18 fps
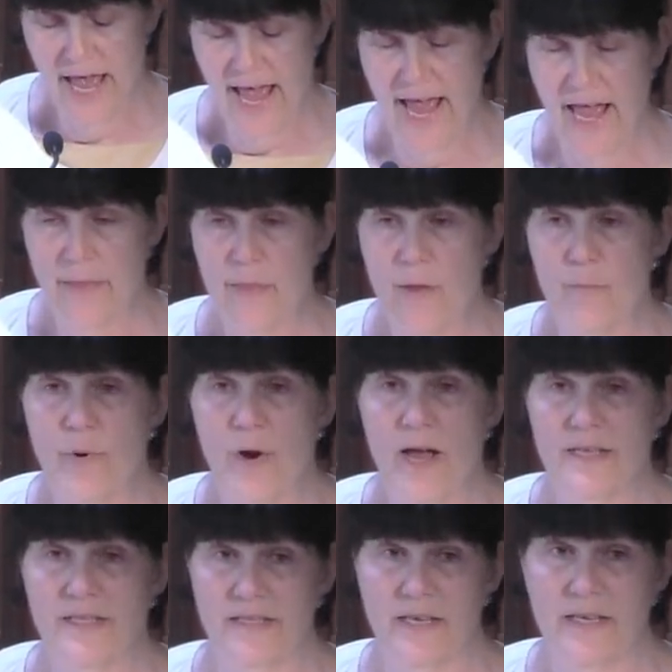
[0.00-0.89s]
and the
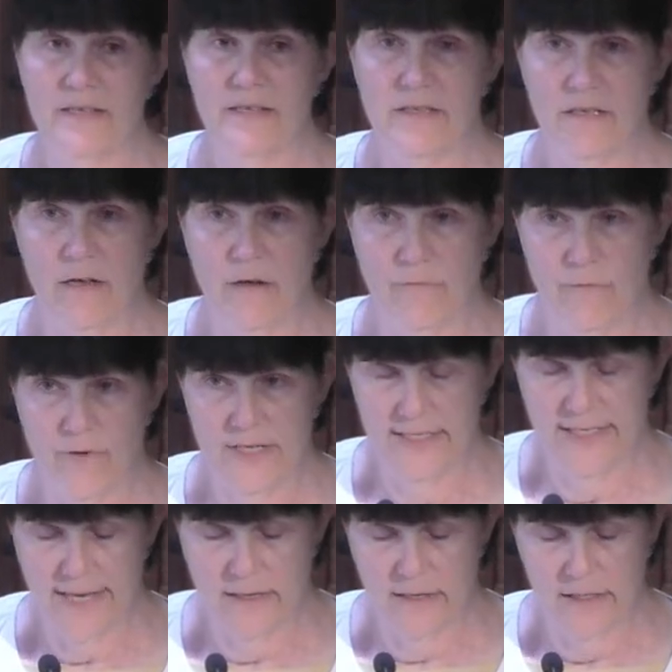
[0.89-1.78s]
process of
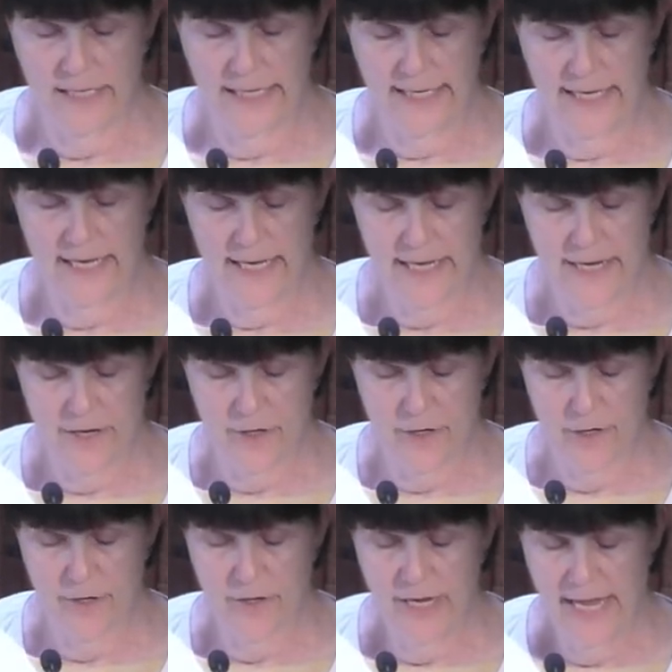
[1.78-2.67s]
resettling
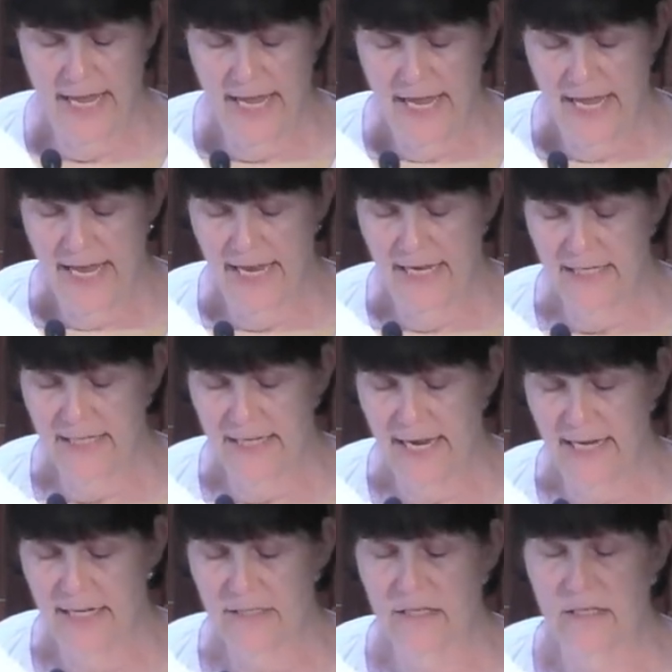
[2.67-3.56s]
here. It
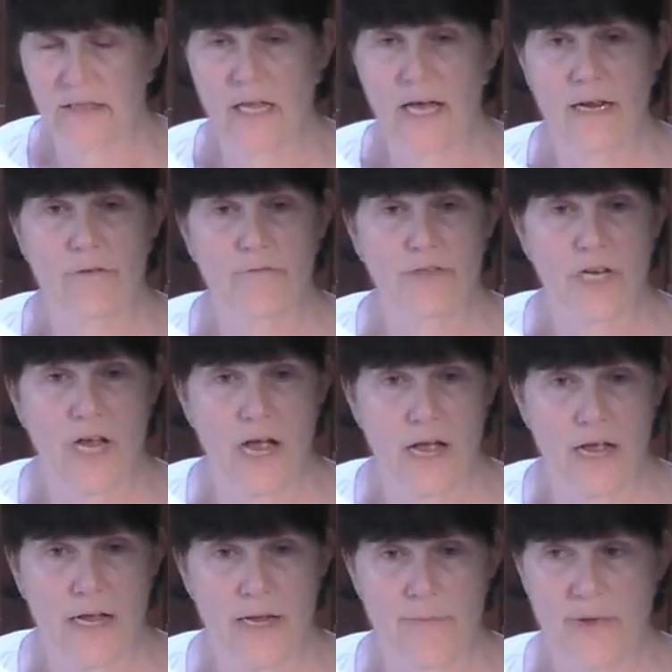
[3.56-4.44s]
takes a lot of
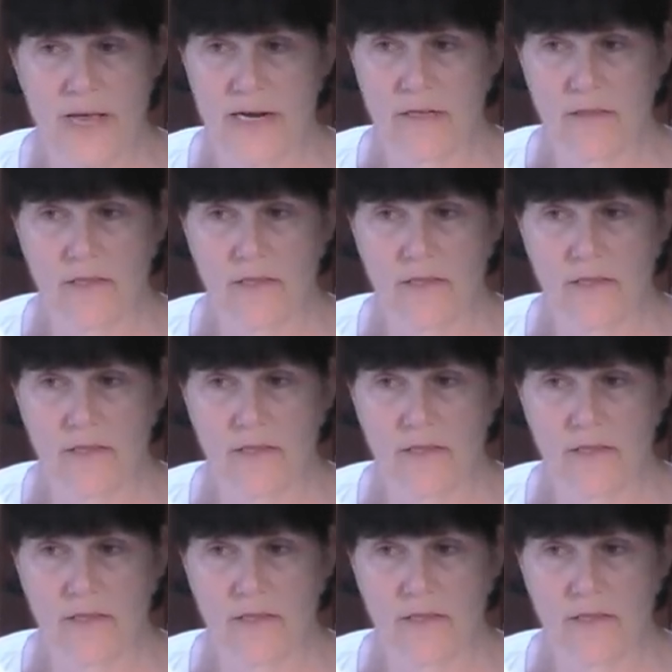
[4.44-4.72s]
time and a